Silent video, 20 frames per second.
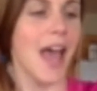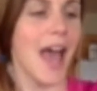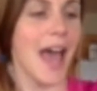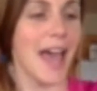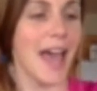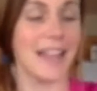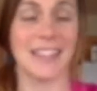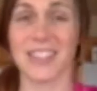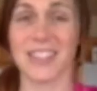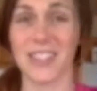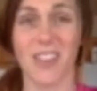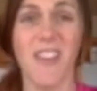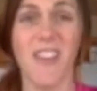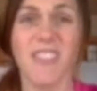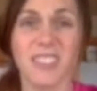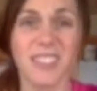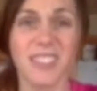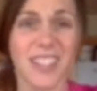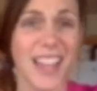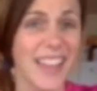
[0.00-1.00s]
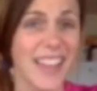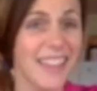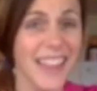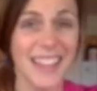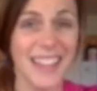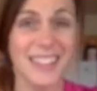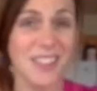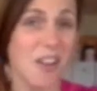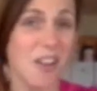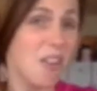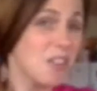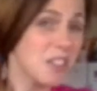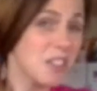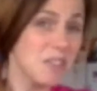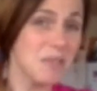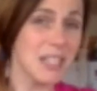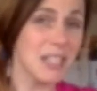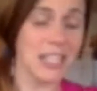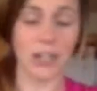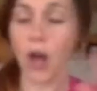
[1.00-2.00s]
And salt, and that's all you
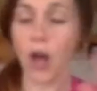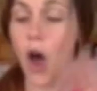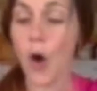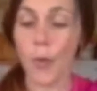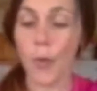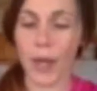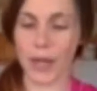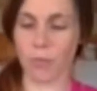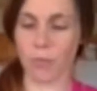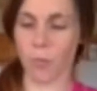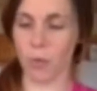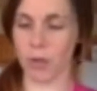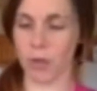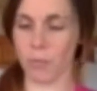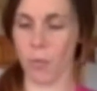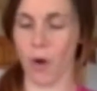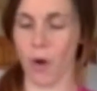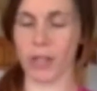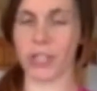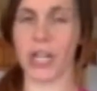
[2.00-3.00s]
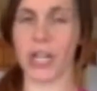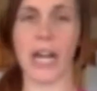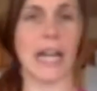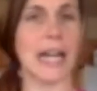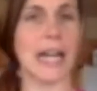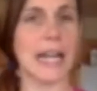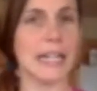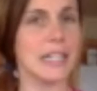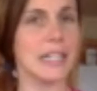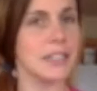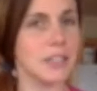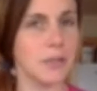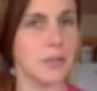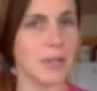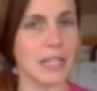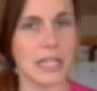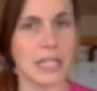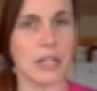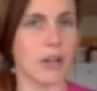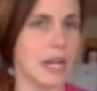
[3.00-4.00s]
need. Oh, and warm water. And I didn't do
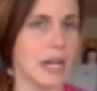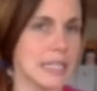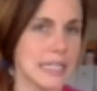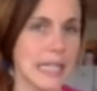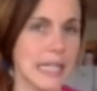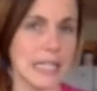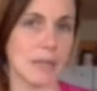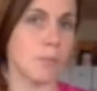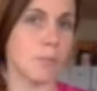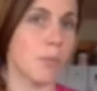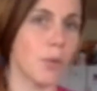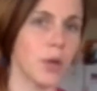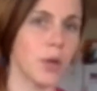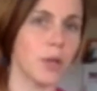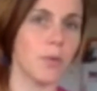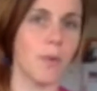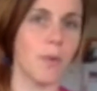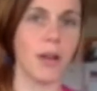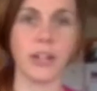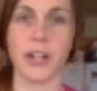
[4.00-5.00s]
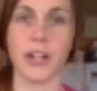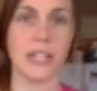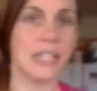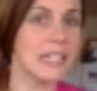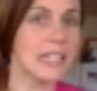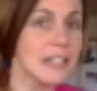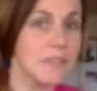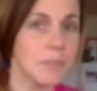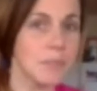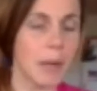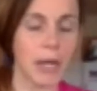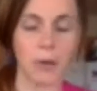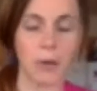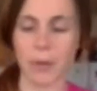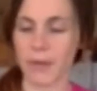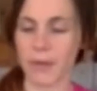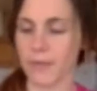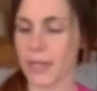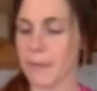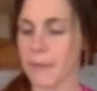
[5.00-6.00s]
anything crazy. I didn't boil water. I didn't even
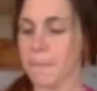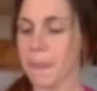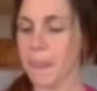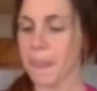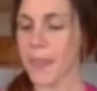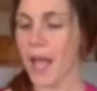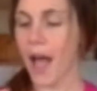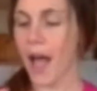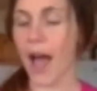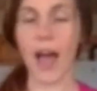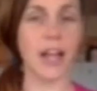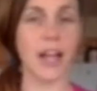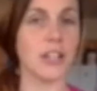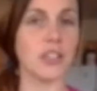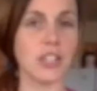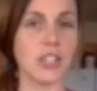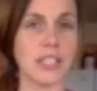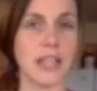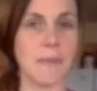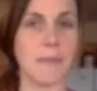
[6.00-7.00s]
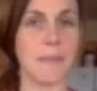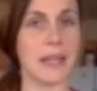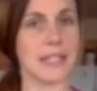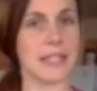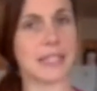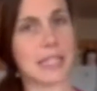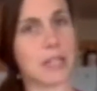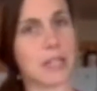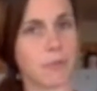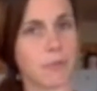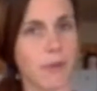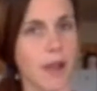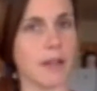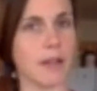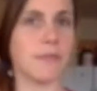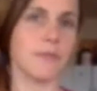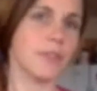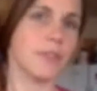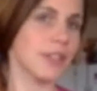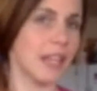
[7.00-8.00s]
microwave it. I just let my sink
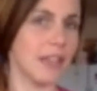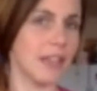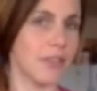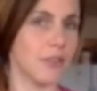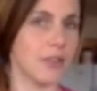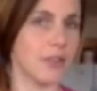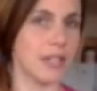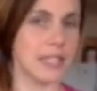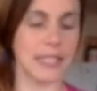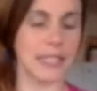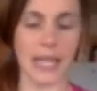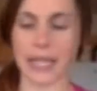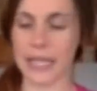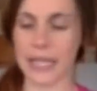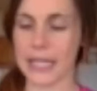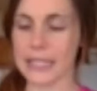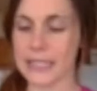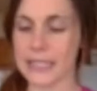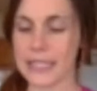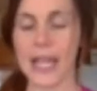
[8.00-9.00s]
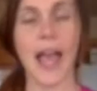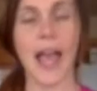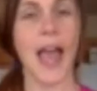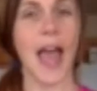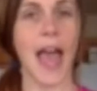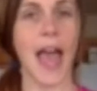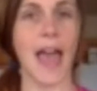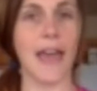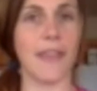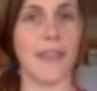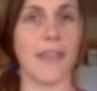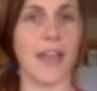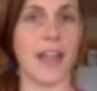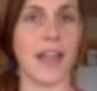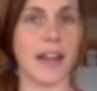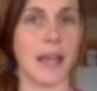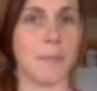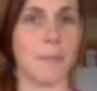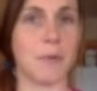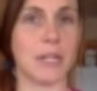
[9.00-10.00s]
run for like 30 seconds, and then
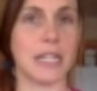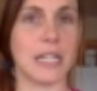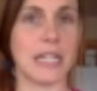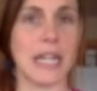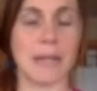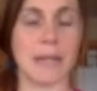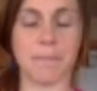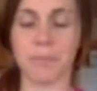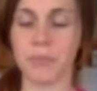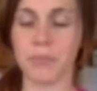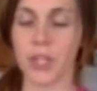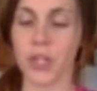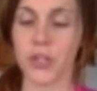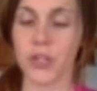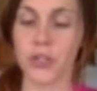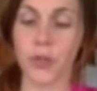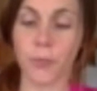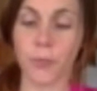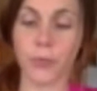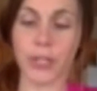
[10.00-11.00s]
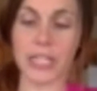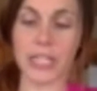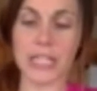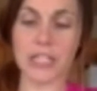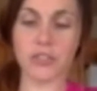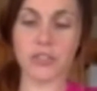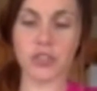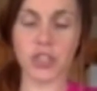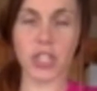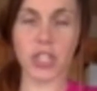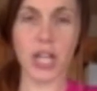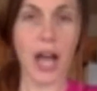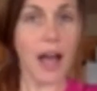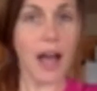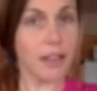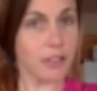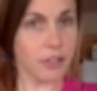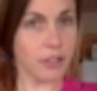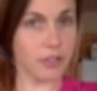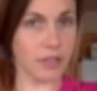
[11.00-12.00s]
I put it in. So for each
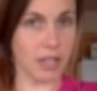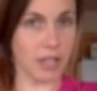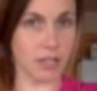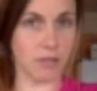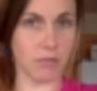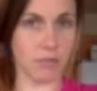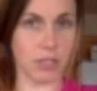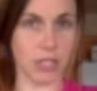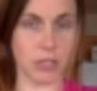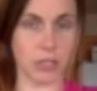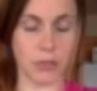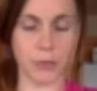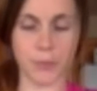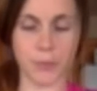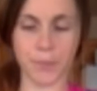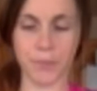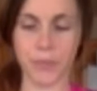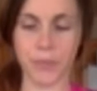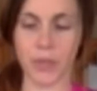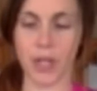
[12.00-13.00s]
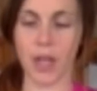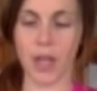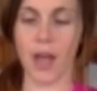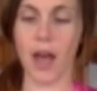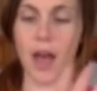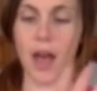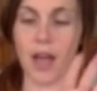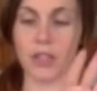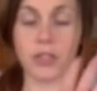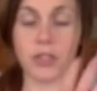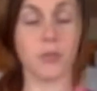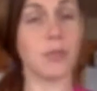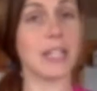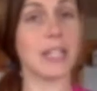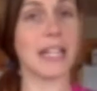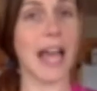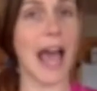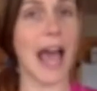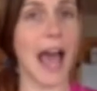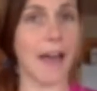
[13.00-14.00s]
color that you do, you need
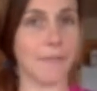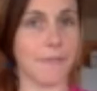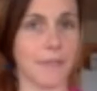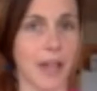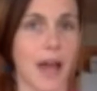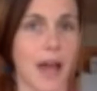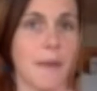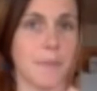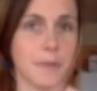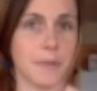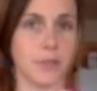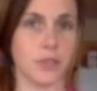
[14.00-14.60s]
a half cup.